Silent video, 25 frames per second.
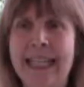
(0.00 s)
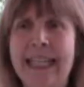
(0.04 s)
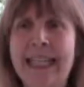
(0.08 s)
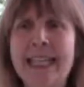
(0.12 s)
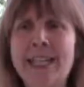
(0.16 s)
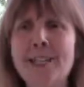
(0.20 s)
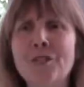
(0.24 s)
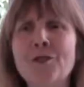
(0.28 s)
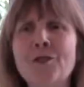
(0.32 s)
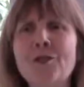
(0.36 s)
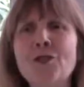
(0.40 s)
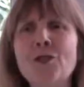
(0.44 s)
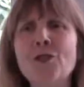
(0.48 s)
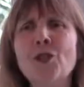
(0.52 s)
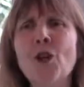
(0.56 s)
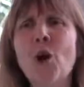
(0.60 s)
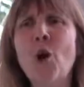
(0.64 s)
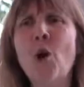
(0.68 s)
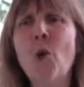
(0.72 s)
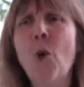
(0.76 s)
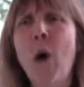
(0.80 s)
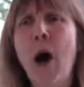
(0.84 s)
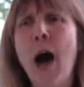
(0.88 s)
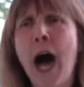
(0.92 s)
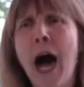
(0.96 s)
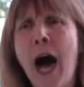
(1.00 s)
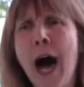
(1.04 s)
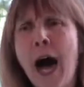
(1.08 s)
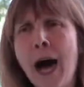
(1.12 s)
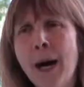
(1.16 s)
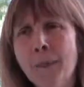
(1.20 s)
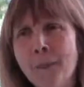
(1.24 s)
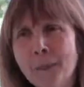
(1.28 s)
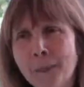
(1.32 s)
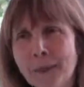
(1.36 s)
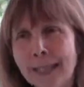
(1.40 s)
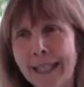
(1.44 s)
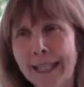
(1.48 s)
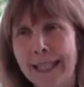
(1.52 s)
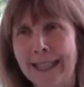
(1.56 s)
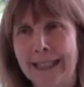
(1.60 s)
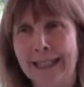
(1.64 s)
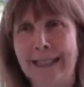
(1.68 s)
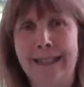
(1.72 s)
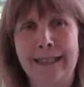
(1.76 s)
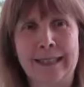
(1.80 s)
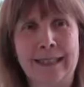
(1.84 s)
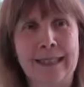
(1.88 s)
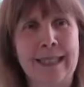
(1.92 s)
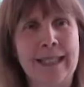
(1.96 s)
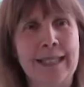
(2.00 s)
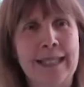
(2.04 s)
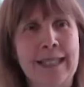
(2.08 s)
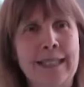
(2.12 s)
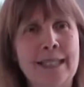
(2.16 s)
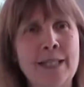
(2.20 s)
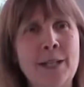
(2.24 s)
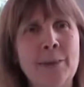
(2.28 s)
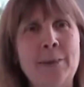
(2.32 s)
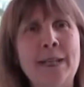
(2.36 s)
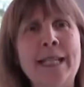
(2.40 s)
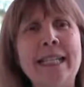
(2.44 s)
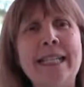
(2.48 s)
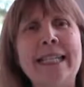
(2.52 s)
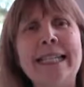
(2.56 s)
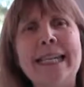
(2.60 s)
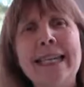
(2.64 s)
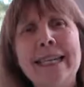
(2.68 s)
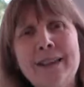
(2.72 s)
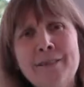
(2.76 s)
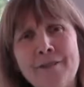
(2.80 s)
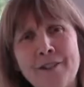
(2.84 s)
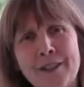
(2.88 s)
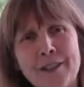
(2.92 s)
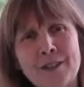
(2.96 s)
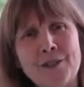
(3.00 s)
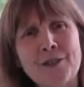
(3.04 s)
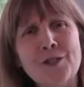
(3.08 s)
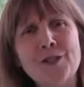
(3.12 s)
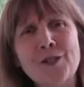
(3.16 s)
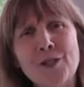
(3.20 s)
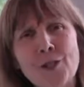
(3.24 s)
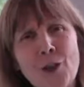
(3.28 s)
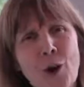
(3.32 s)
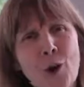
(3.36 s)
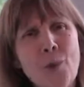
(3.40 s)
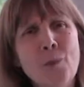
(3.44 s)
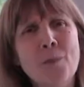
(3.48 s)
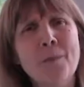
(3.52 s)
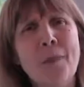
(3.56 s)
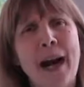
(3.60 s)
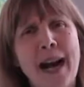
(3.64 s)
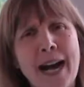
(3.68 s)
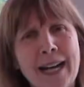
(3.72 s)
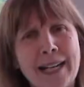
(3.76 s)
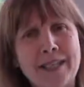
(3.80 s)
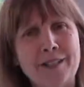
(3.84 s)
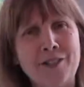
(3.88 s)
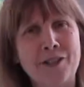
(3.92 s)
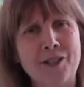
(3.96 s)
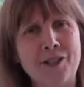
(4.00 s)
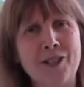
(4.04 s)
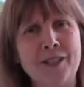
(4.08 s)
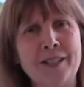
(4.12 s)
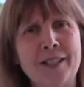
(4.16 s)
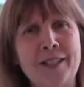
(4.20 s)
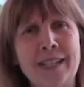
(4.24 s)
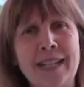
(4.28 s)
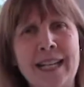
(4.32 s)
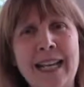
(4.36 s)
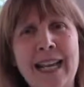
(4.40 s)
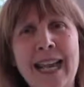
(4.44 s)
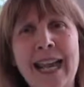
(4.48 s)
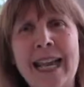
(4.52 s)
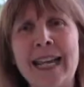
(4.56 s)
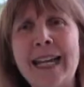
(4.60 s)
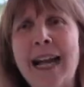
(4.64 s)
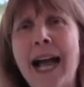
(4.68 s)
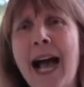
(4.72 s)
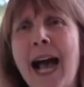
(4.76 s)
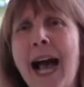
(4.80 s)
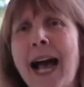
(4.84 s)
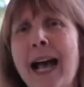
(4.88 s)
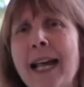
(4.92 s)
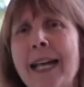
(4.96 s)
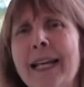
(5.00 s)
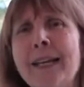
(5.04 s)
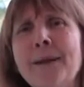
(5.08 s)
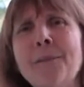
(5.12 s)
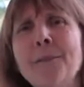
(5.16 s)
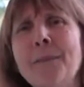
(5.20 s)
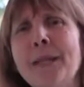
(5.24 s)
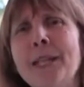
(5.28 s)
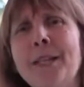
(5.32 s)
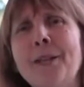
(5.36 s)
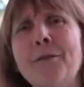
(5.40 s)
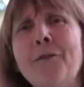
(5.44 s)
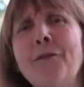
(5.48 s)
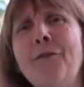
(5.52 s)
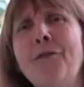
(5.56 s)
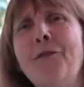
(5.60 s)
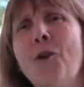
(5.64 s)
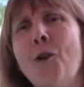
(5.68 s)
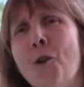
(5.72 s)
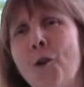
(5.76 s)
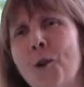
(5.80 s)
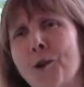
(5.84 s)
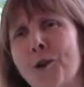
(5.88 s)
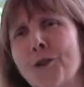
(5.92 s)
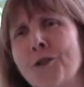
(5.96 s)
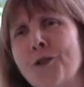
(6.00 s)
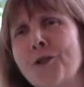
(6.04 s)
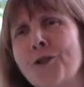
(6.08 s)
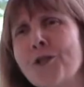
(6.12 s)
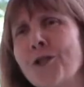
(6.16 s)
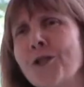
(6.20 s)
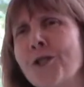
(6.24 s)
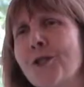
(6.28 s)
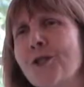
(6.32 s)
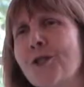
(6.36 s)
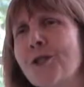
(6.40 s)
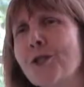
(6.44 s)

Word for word: It is so humbling to be given so much, and I am being forced to